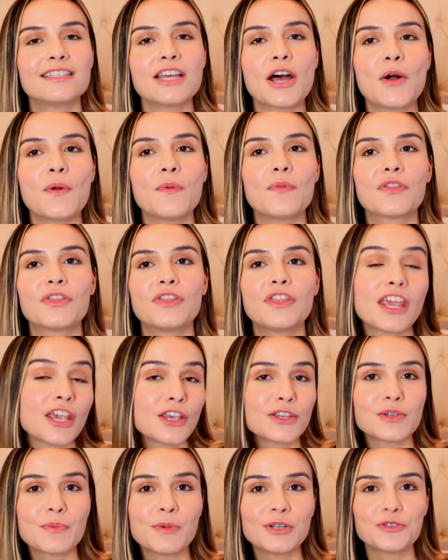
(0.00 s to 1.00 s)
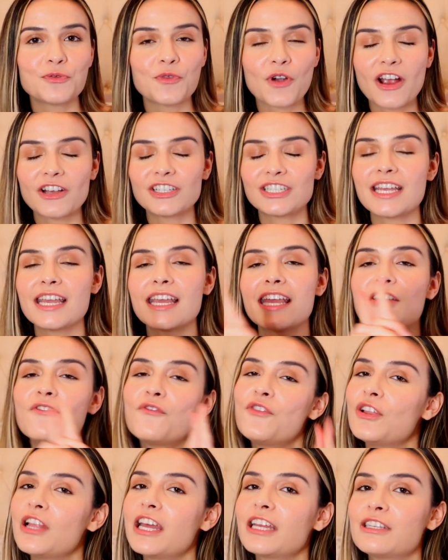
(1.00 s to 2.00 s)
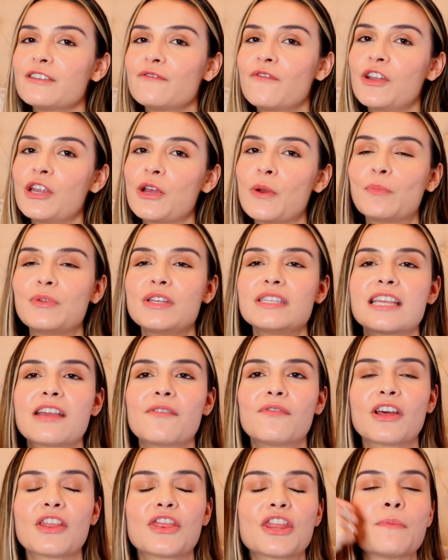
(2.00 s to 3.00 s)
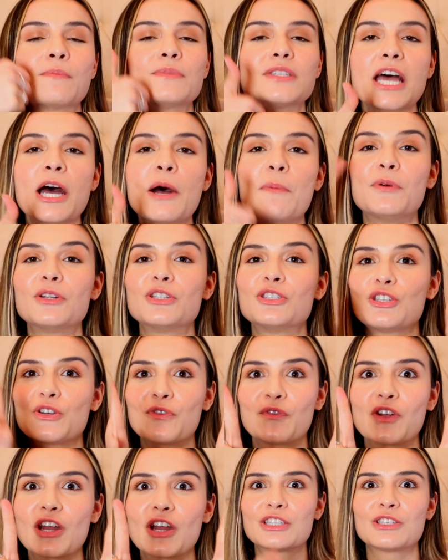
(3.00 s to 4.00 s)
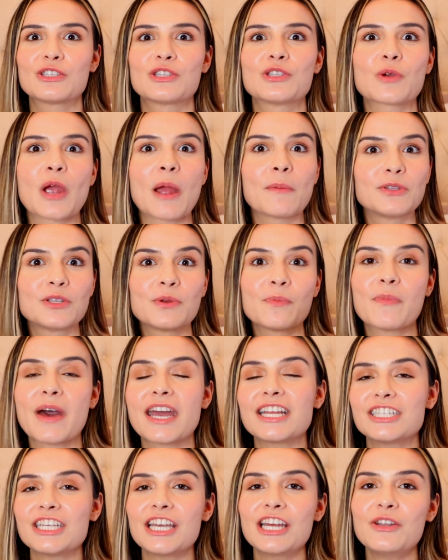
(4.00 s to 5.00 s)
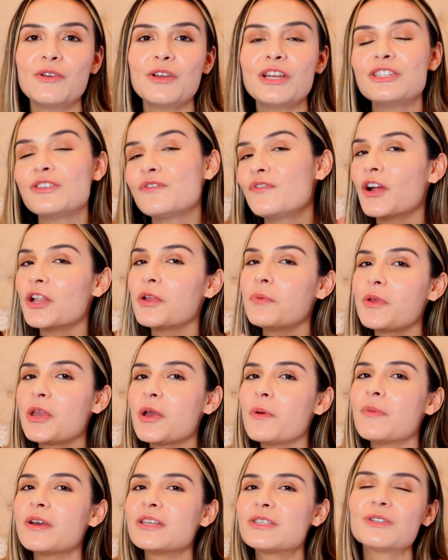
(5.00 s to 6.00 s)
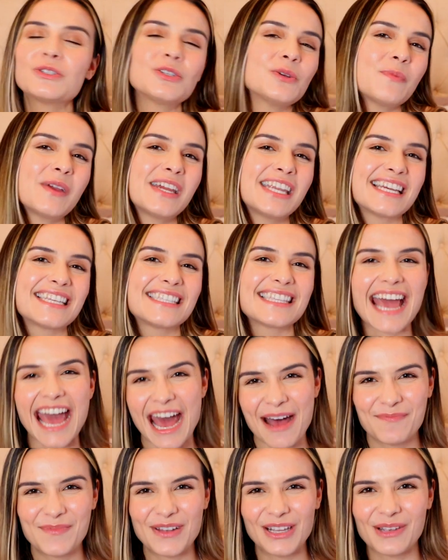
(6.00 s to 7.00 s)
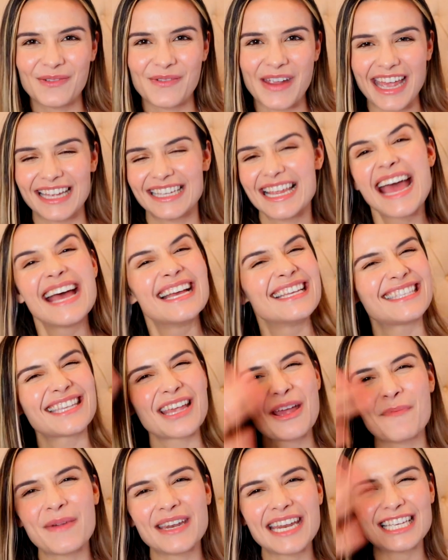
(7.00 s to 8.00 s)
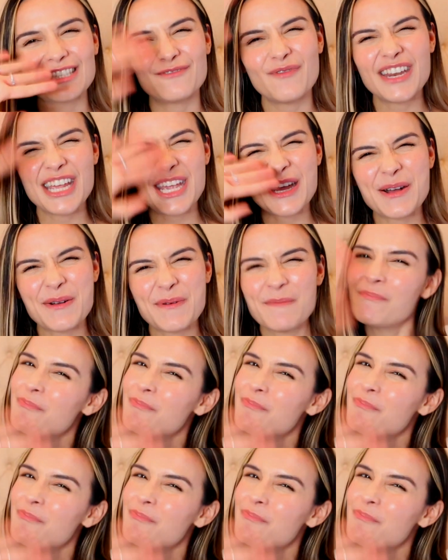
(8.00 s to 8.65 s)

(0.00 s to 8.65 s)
So thank you so much for watching. If you like this video, please give it a thumbs up. Don't to subscribe to my channel and to follow me on my social medias at Belorraine. See you in my next video.